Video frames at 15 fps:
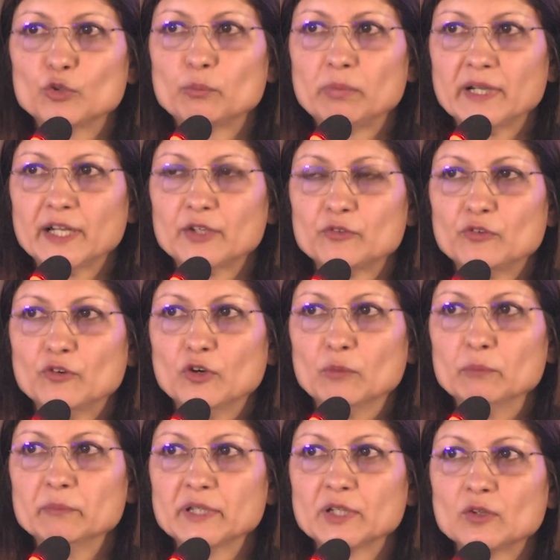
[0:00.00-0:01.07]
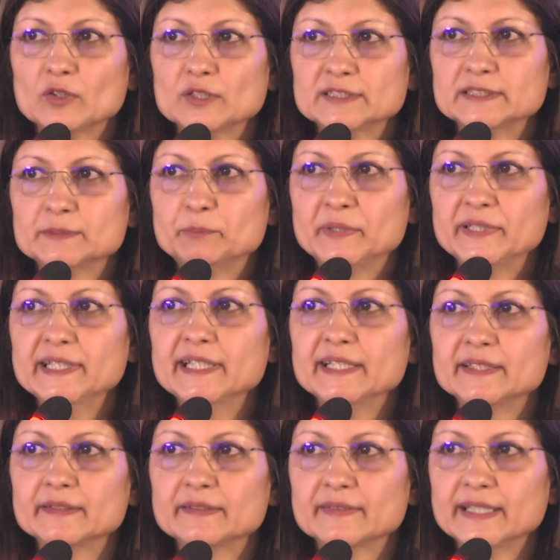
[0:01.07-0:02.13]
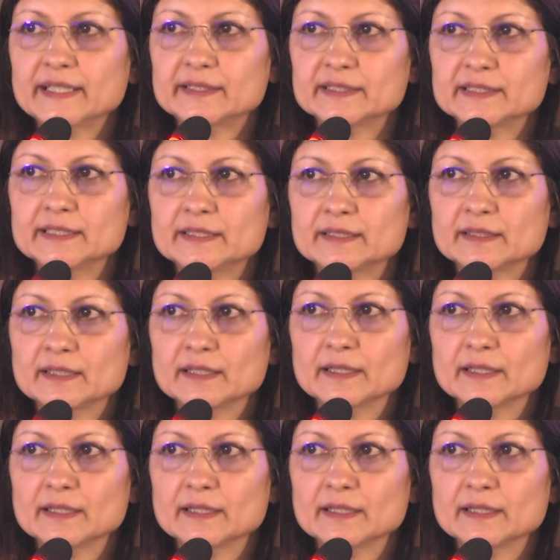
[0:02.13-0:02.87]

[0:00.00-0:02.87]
platform, because pre-integrated